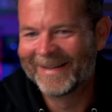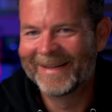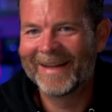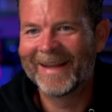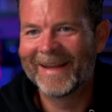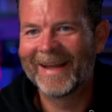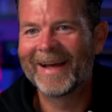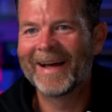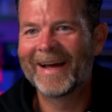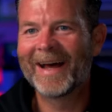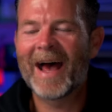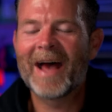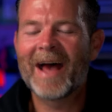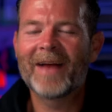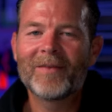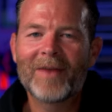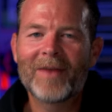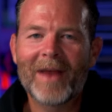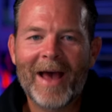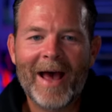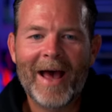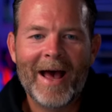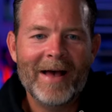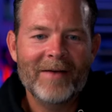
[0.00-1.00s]
Yeah, I,
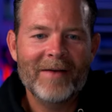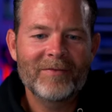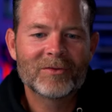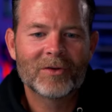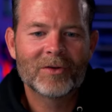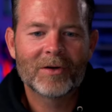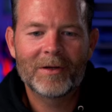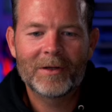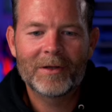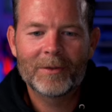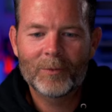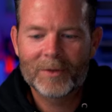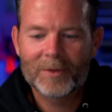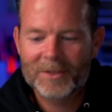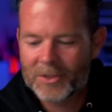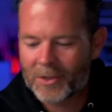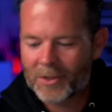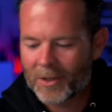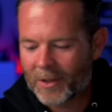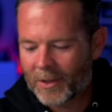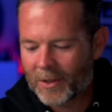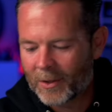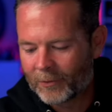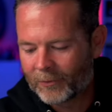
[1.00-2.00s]
I've drawn with
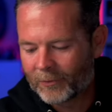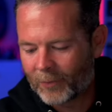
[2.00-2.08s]
charcoal